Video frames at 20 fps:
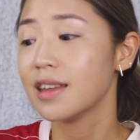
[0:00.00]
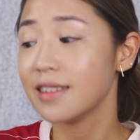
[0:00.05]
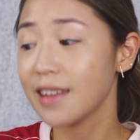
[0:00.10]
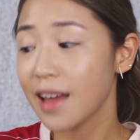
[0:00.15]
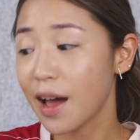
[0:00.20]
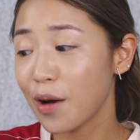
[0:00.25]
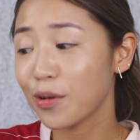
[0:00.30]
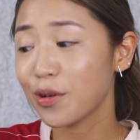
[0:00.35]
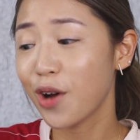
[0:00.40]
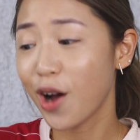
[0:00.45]

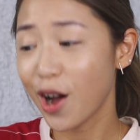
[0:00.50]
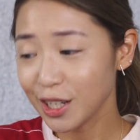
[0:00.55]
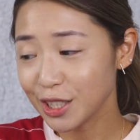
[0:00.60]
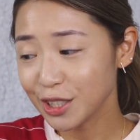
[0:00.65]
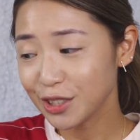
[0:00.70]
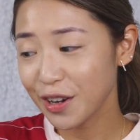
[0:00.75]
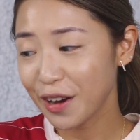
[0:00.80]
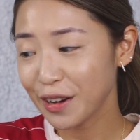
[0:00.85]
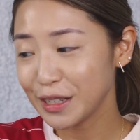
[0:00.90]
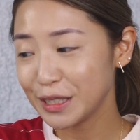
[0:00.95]
Now,
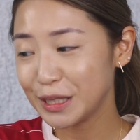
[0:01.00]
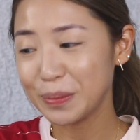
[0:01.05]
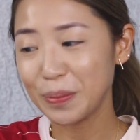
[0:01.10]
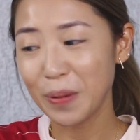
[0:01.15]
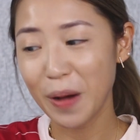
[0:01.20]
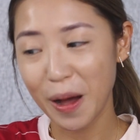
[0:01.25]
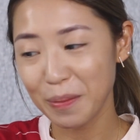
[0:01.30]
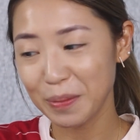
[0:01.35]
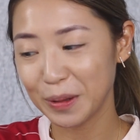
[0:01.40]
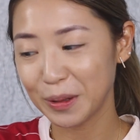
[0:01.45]
contrary to
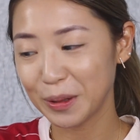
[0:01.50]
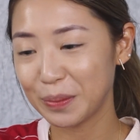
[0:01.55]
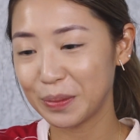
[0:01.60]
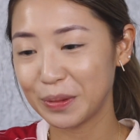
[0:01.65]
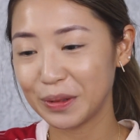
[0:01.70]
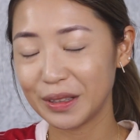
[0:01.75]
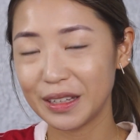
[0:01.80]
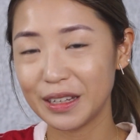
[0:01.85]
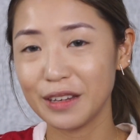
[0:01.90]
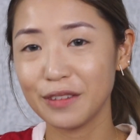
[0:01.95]
popular
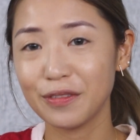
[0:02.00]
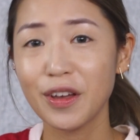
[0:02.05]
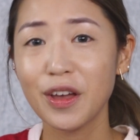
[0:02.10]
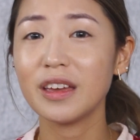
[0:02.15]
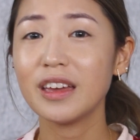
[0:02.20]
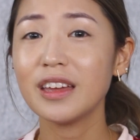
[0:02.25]
belief,